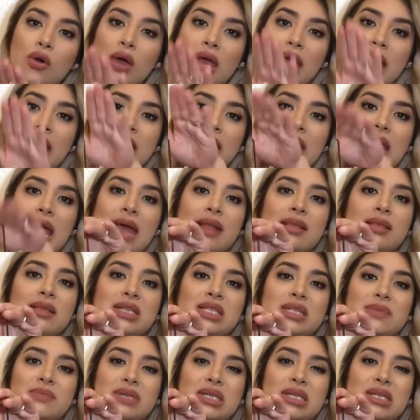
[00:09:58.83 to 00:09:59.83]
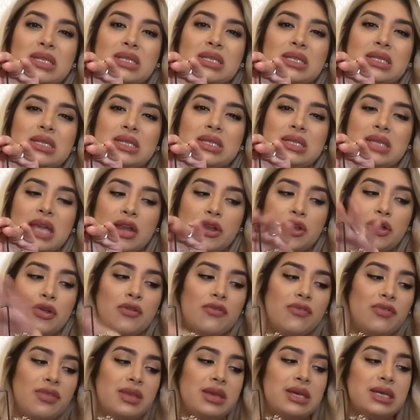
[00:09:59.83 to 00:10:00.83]
ahead and add this piece to the center
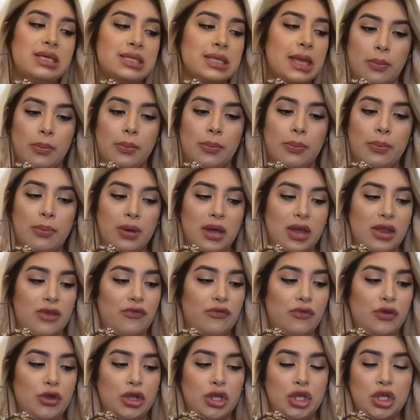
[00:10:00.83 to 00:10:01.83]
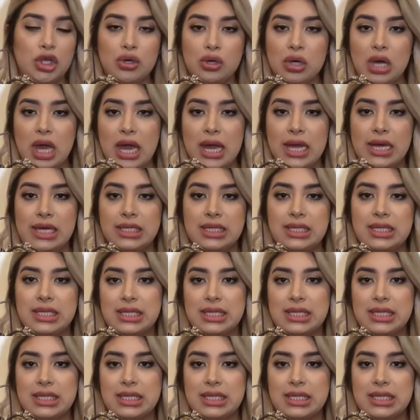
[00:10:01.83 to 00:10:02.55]
of this, but for you guys to